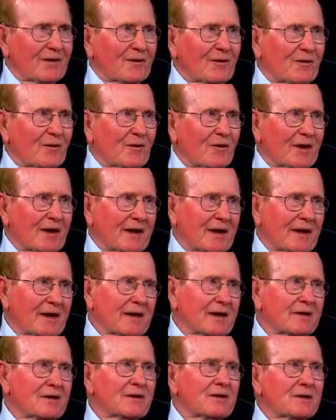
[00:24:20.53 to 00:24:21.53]
I already
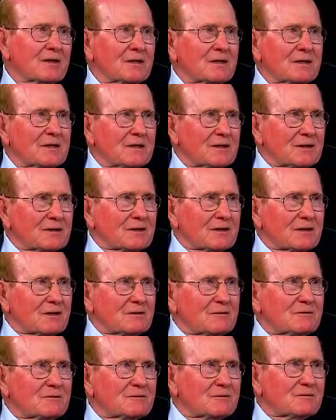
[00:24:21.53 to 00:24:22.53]
had.
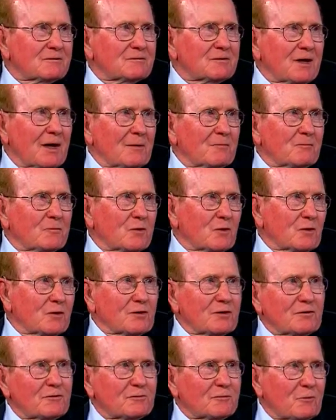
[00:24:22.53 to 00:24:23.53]
They got, pulled
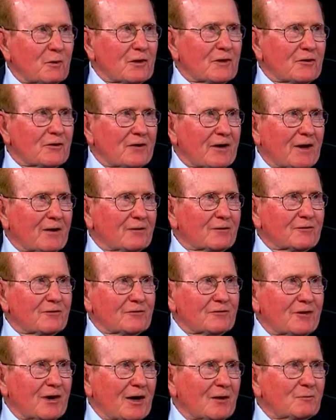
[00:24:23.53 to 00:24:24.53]
the splinters out
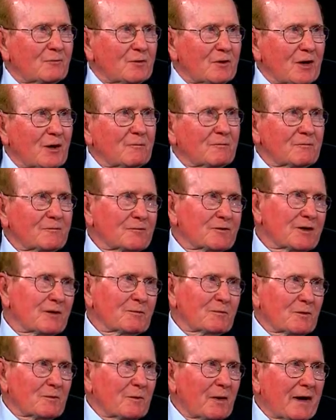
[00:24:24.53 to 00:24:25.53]
and daubed me up and
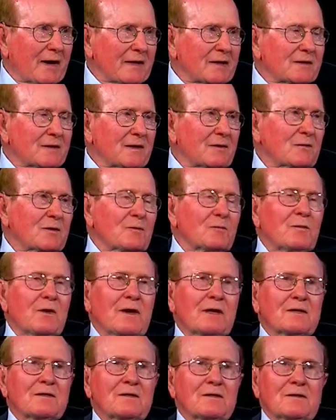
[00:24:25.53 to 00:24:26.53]
sent me back, and I went
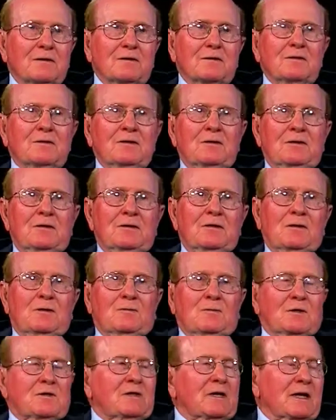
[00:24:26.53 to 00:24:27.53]
back to the
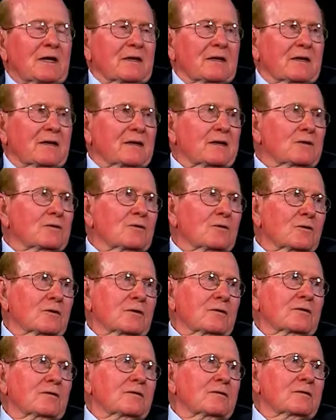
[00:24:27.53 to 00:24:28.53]
battalion
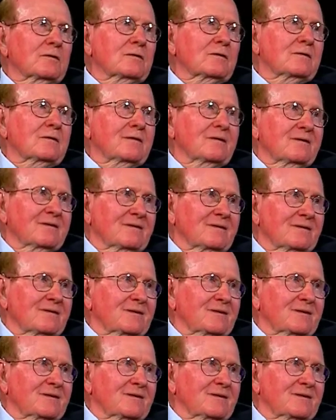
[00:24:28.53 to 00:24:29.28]
headquarters. You're back to duty